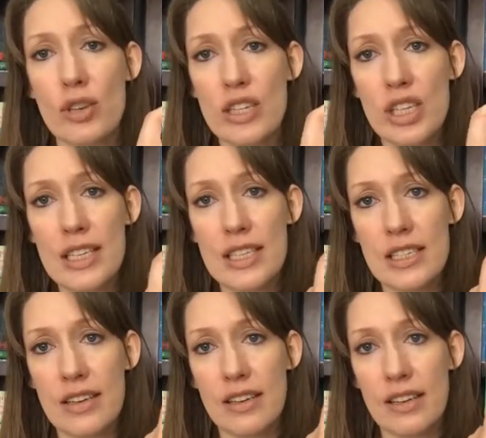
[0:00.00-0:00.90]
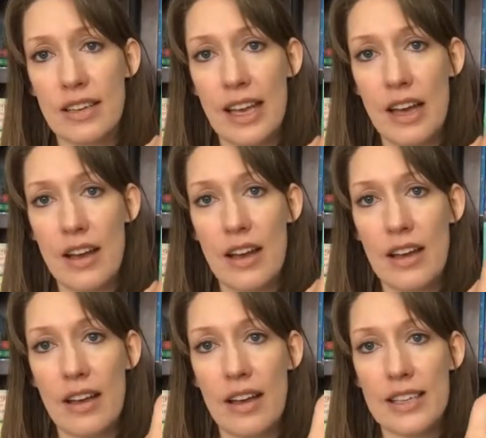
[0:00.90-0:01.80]
you can just get
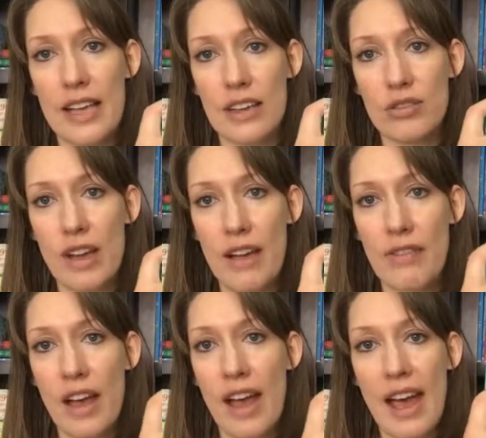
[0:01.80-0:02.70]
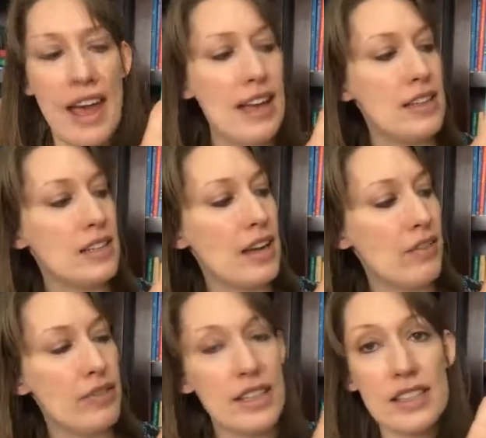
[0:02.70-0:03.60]
an X-Acto knife and
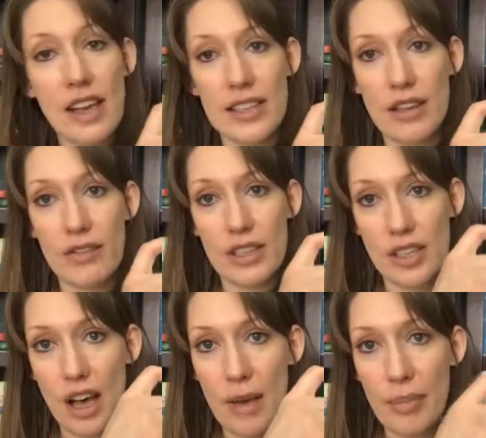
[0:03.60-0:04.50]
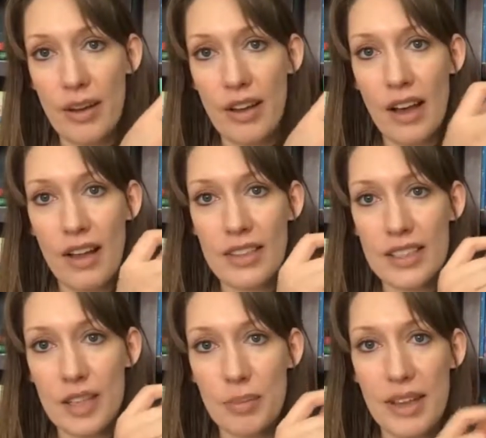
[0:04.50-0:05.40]
carefully slice off the top of
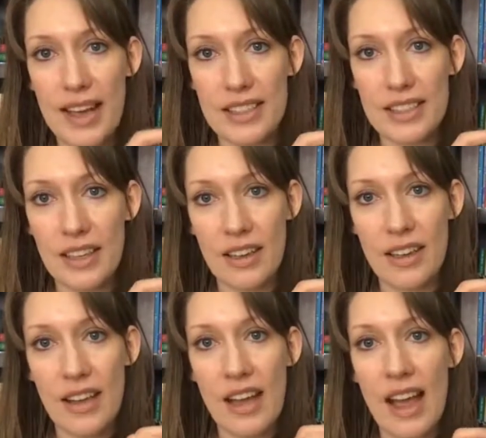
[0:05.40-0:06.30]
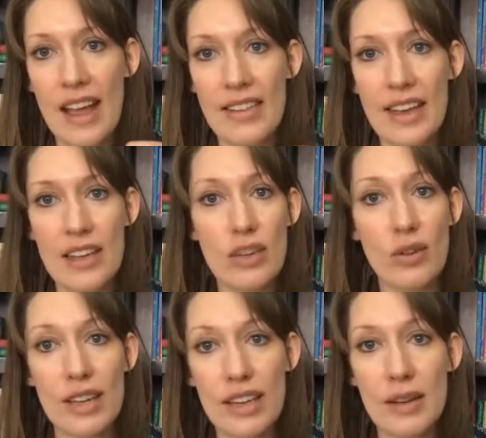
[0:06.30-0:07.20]
this little plastic, and then you
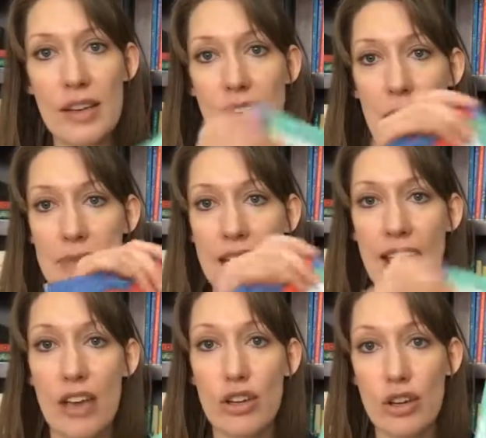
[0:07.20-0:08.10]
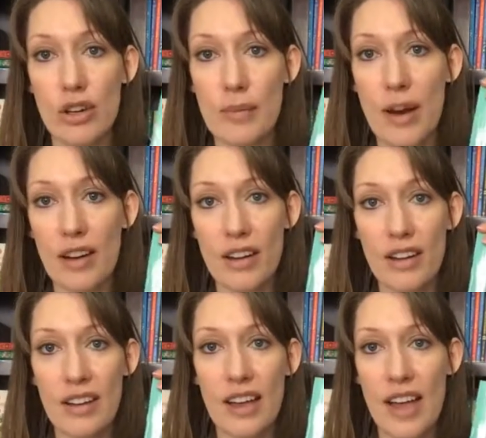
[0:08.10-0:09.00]
can take out your
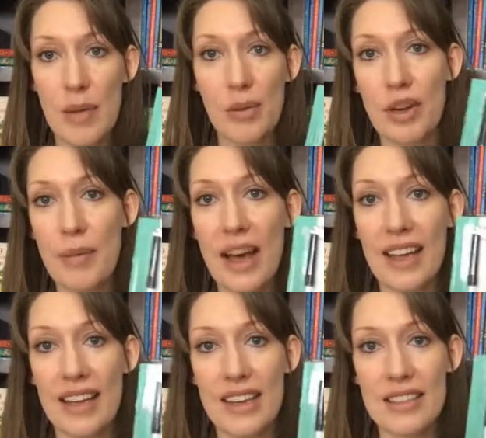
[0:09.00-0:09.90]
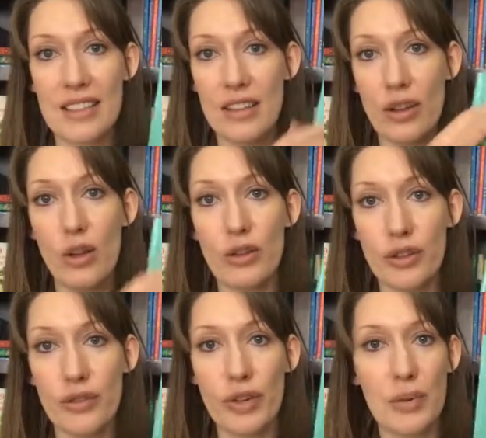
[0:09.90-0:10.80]
marker and put it back in as a little
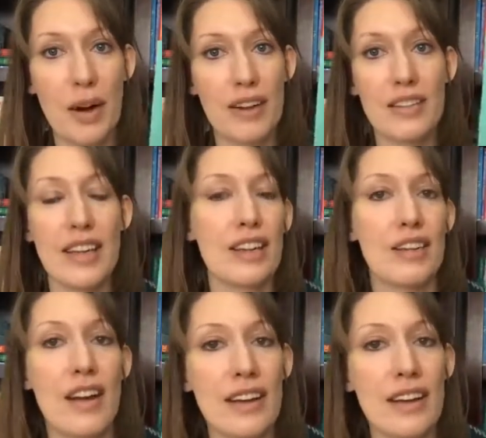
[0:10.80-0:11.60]
holder for your marker later